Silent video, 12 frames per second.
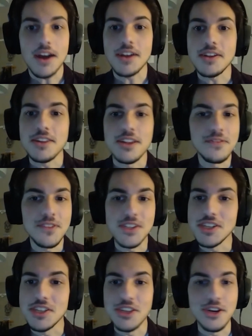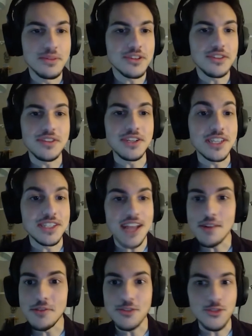love to see the opportunities
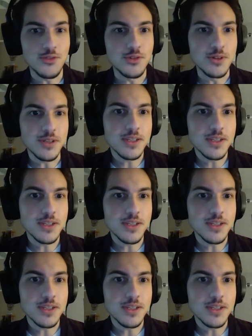that would afford.